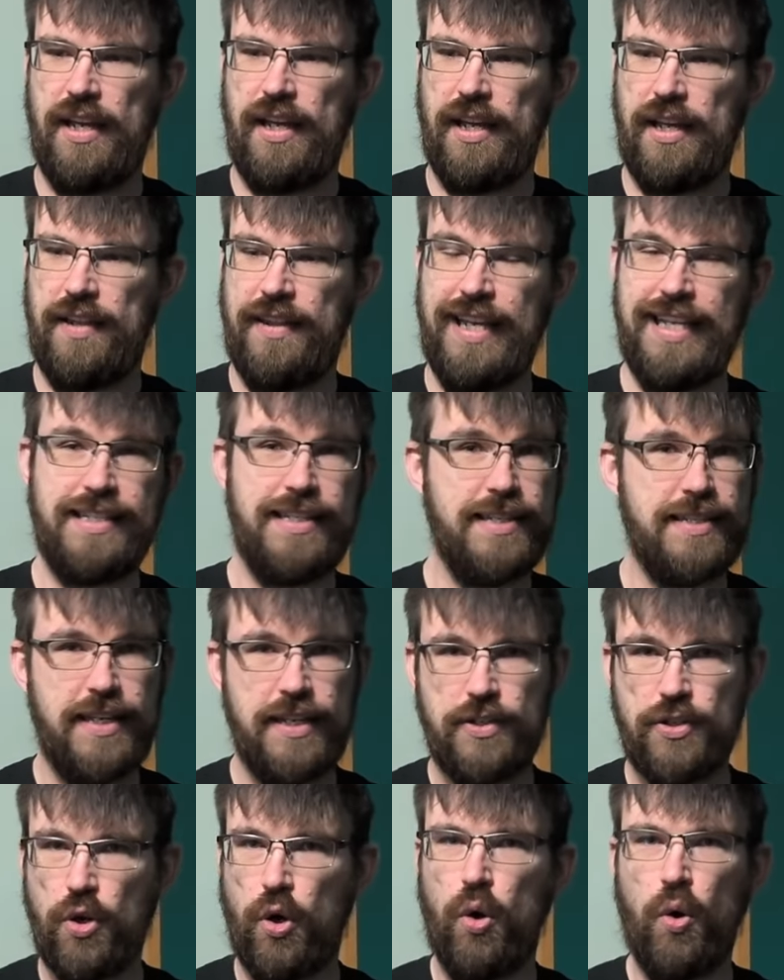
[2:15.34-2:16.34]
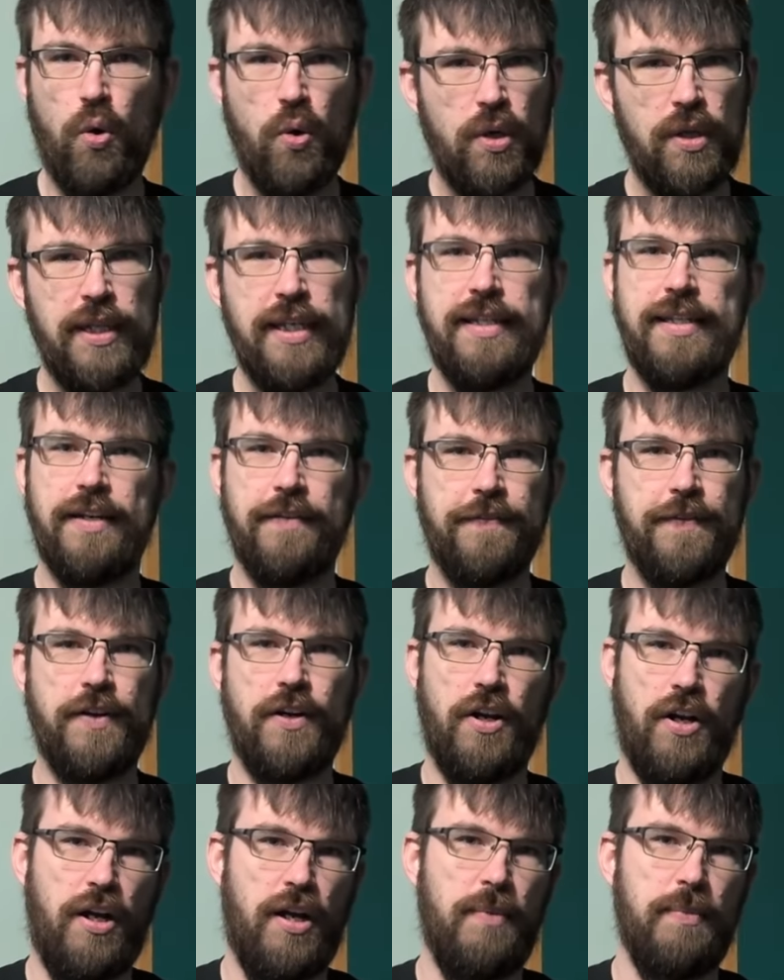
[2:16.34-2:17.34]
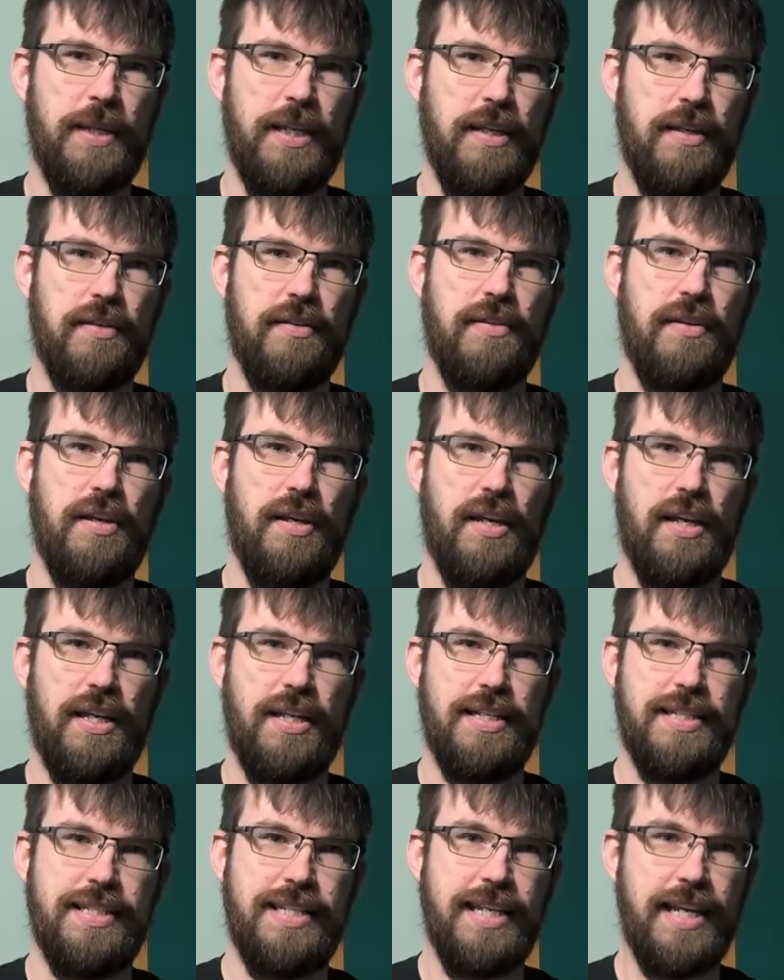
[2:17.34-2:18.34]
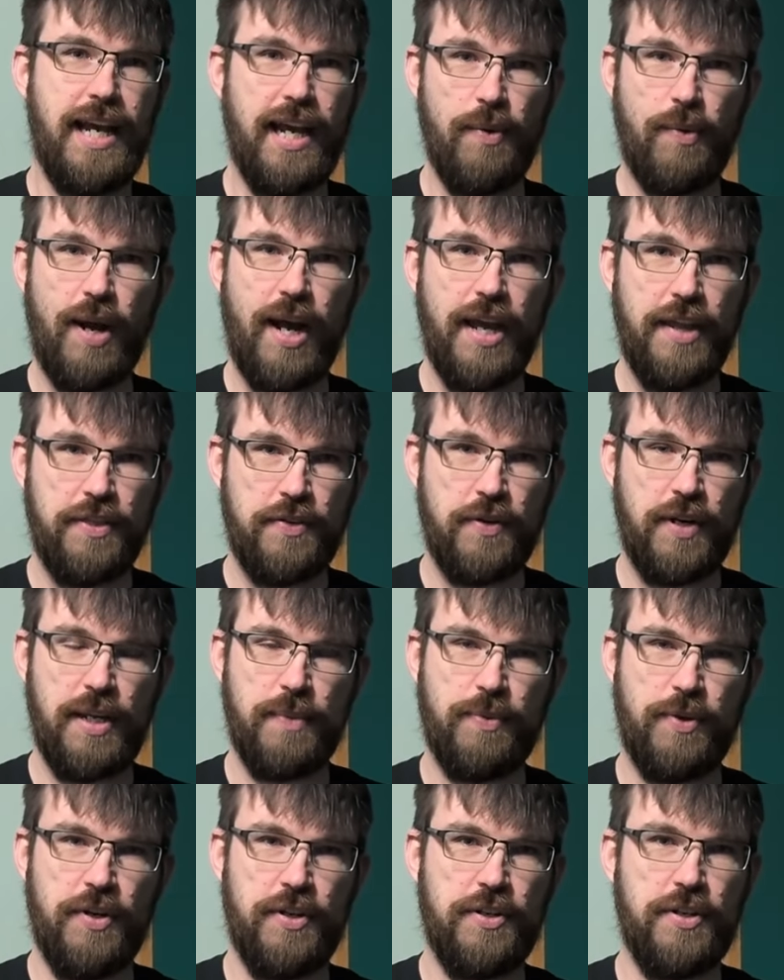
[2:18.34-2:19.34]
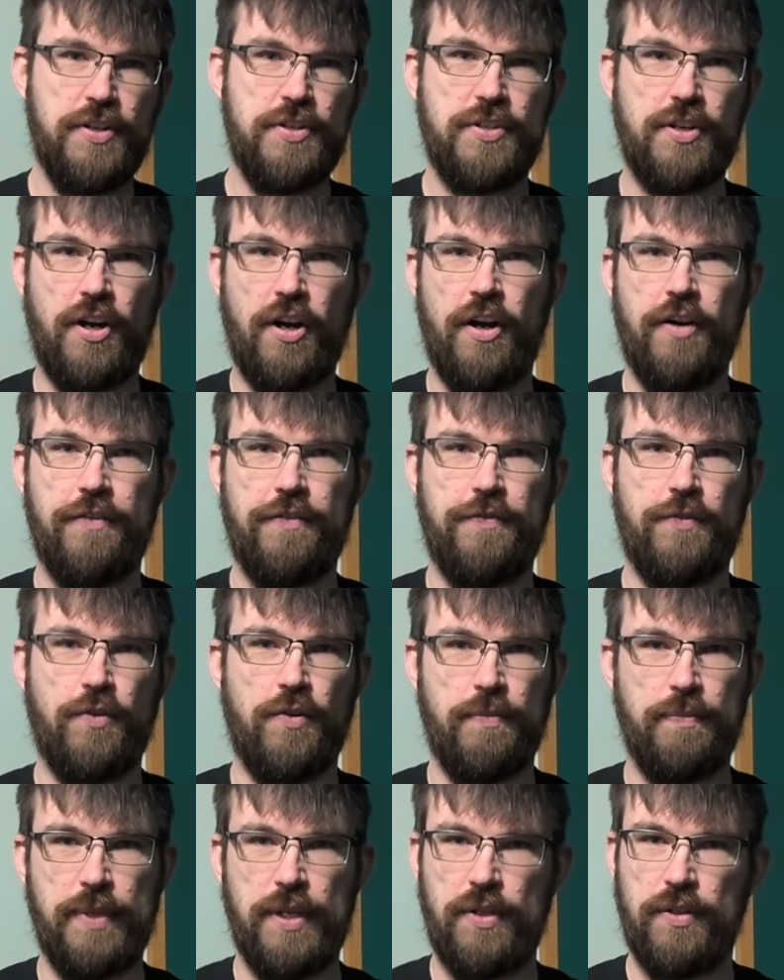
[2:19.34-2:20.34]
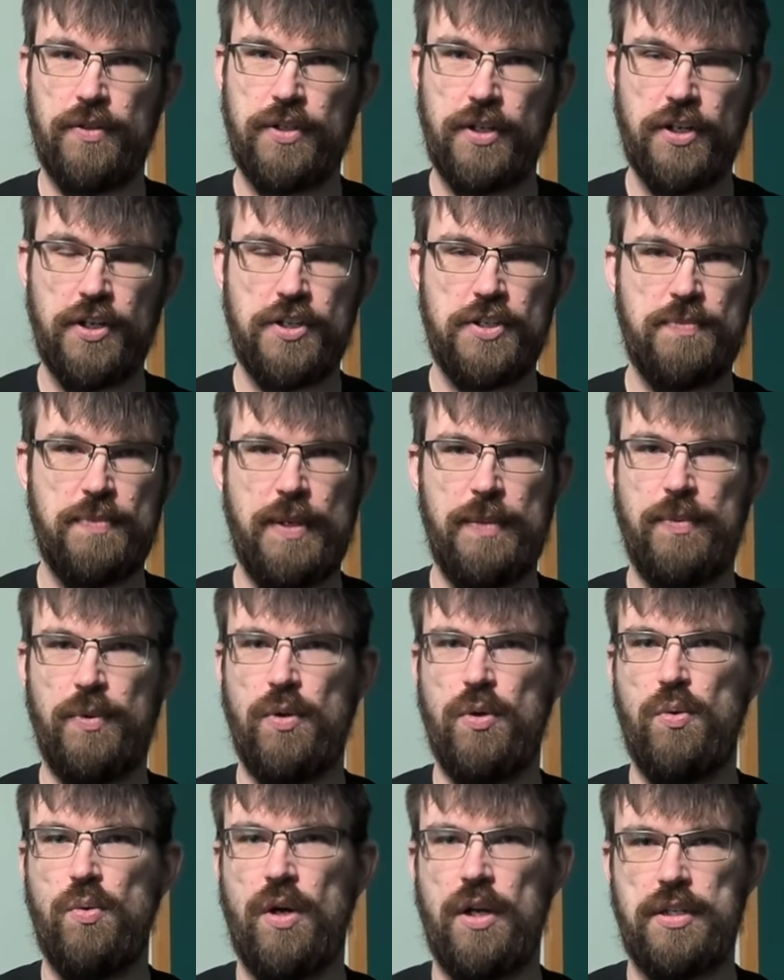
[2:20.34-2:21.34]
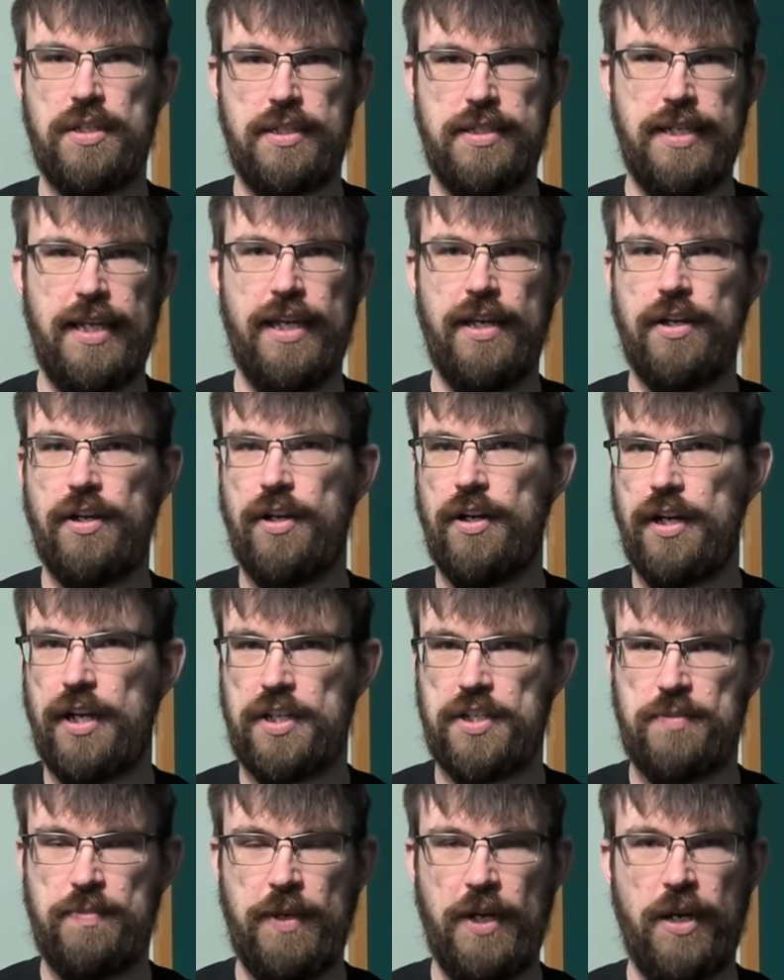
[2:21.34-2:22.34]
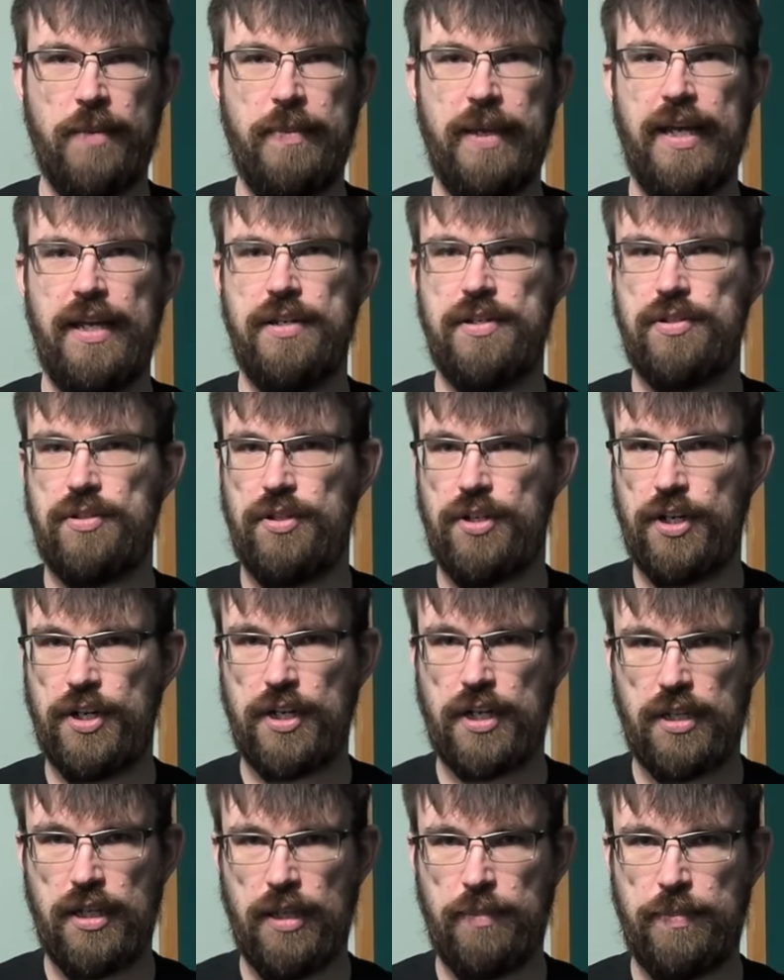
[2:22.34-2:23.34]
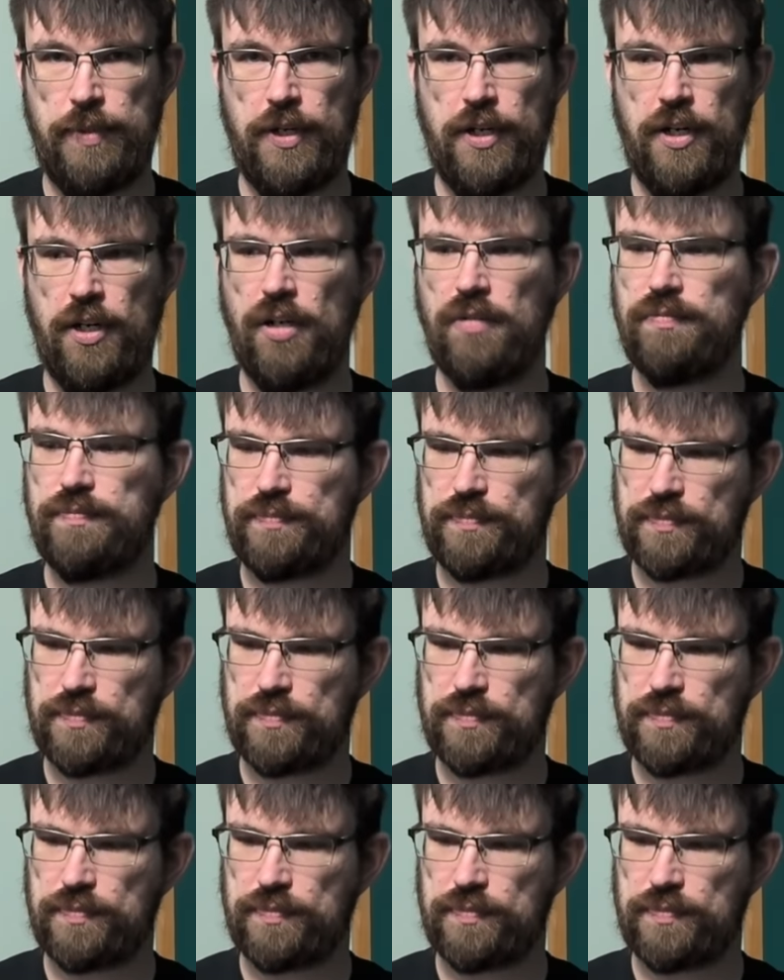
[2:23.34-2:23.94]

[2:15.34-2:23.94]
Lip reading: This is a totally different hobby. DIY 3D printers are for builders, people who want to tinker, experiment, learn Clipper,